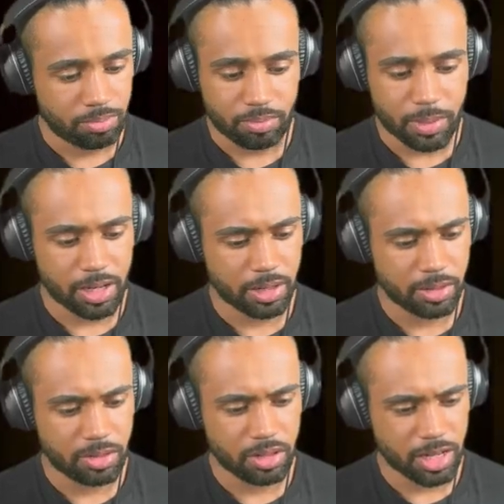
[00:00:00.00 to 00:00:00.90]

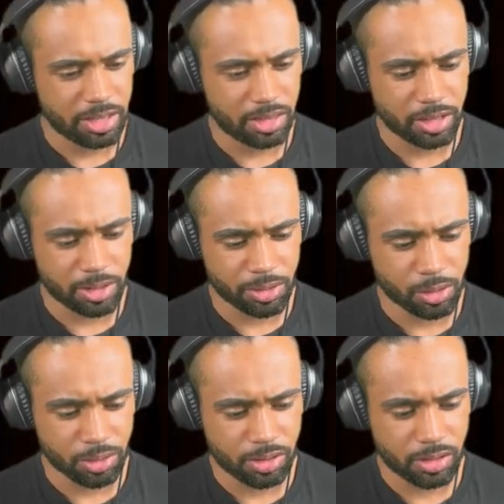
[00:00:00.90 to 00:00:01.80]
And I think I
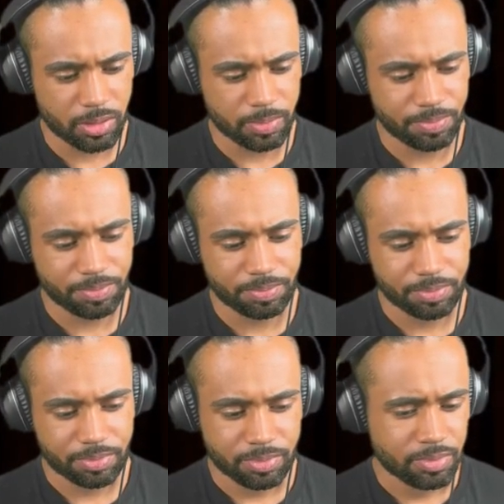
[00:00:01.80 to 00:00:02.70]
recorded it.
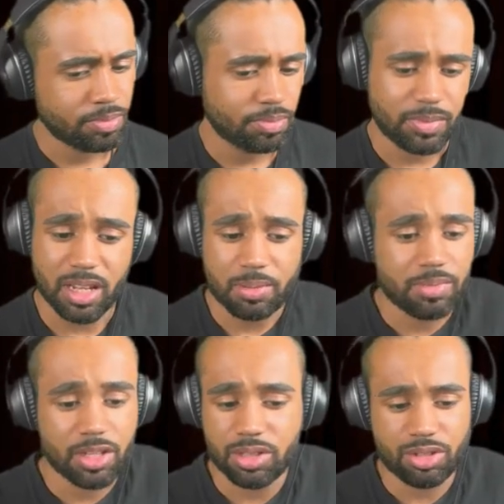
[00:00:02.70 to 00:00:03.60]
Yep,
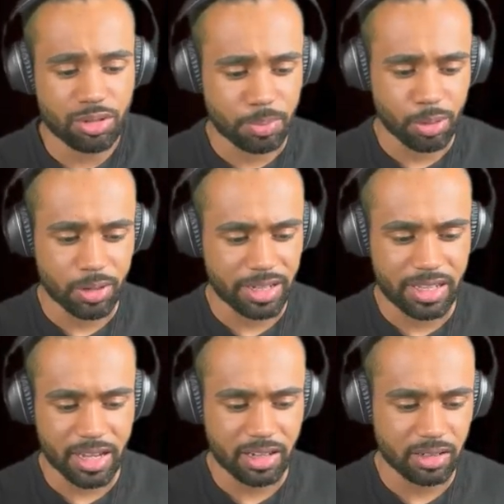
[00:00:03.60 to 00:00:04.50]
nothing to report
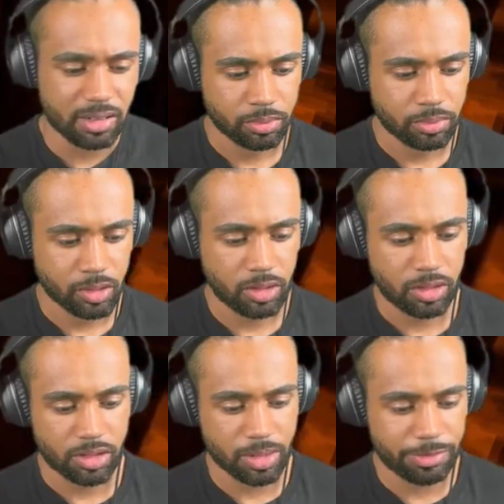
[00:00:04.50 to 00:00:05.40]
again.
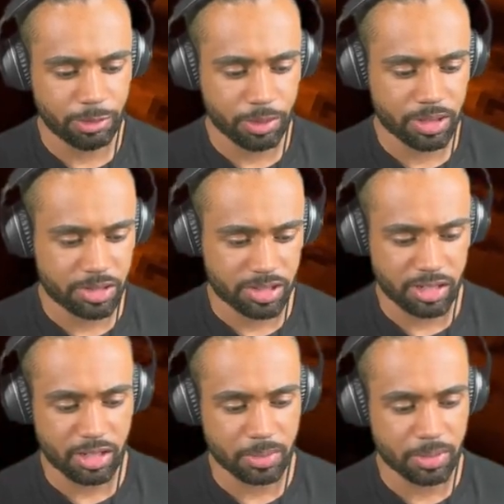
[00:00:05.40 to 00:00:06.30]
Jeez, I'm falling
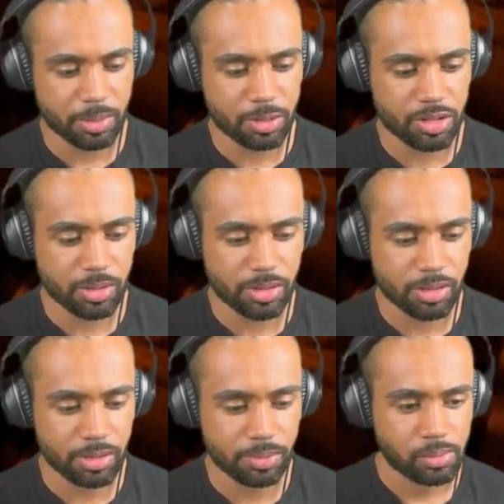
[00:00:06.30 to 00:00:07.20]
asleep. Like, what's going
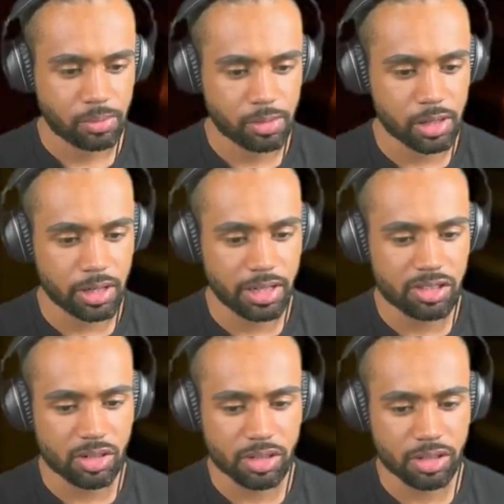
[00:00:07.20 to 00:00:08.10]
on? Alright,
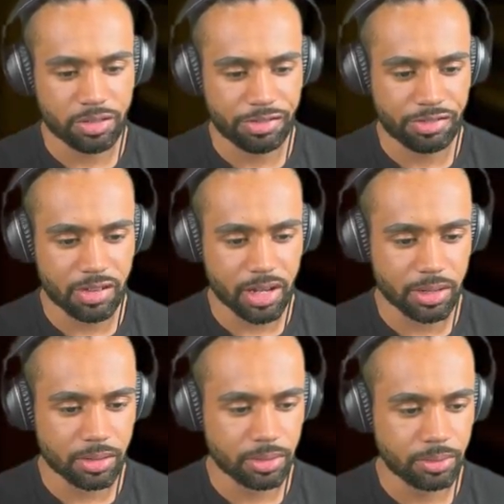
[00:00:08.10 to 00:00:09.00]
let's look at the
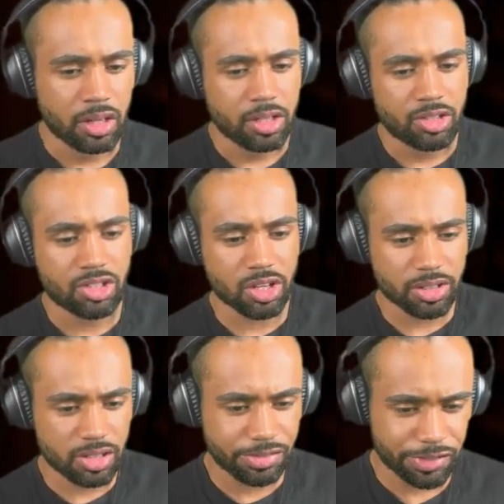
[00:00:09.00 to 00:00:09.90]
file.
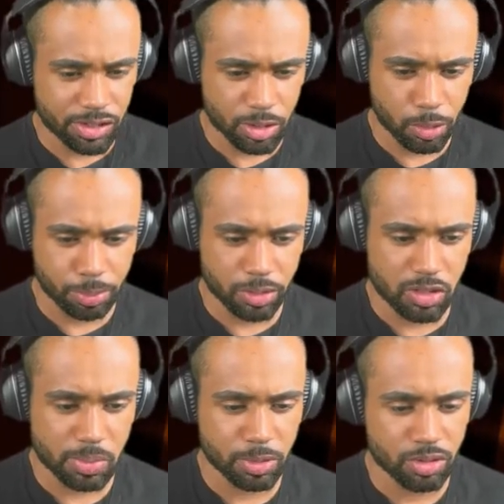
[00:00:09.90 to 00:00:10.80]
Certain physical
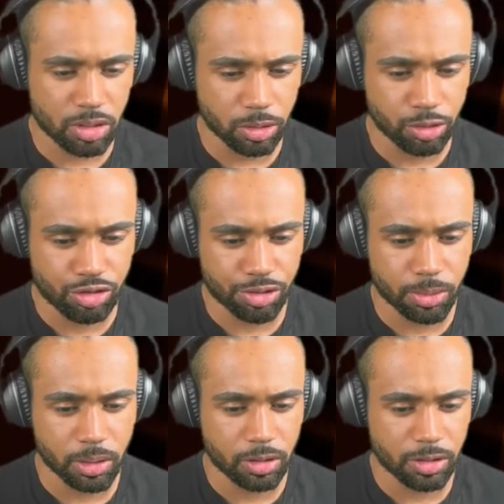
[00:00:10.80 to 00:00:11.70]
principles hold
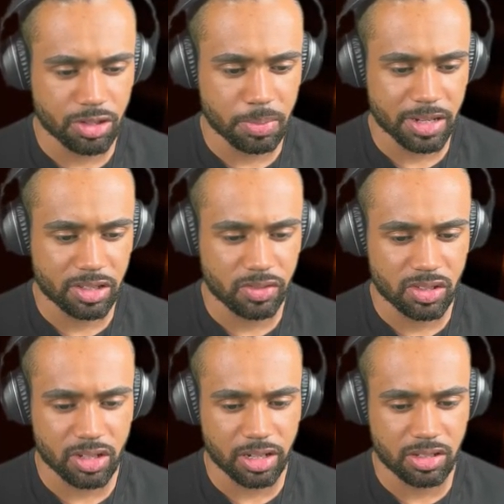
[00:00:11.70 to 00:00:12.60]
true across massive
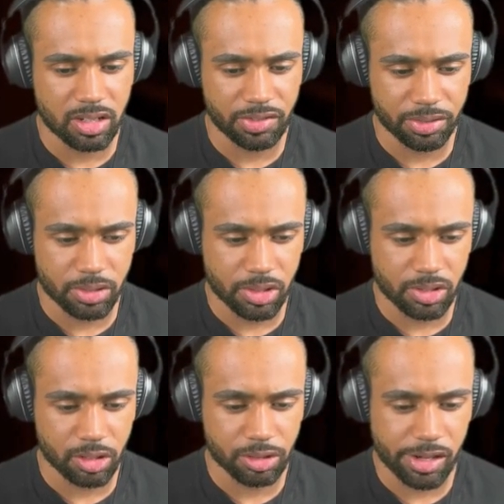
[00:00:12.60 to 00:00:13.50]
size differences
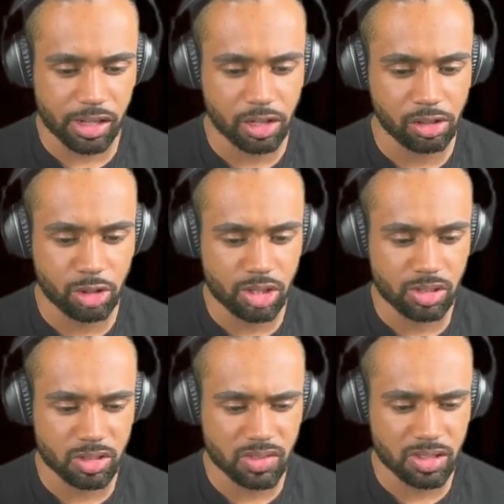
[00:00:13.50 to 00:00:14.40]
and create
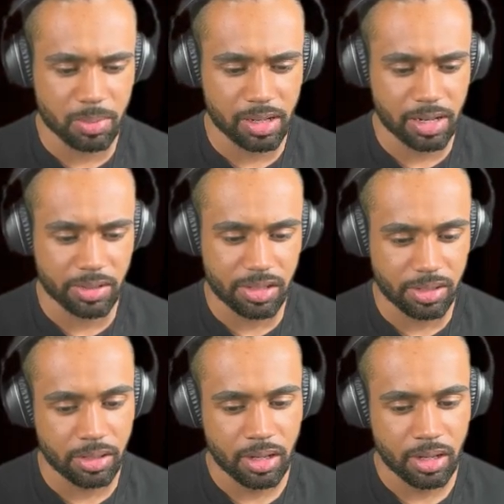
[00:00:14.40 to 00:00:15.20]
illusions of similarity.